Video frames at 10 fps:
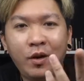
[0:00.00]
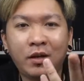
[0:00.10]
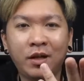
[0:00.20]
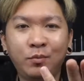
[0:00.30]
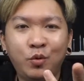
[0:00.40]

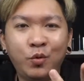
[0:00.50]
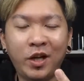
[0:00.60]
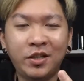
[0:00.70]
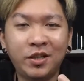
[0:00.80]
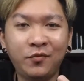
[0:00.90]
Welcome to
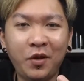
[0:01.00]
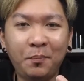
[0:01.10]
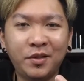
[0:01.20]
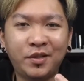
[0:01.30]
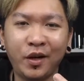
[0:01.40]
Asian
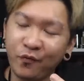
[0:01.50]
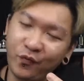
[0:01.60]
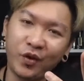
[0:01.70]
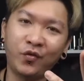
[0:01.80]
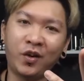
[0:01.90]
Vapors
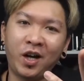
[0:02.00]
Review.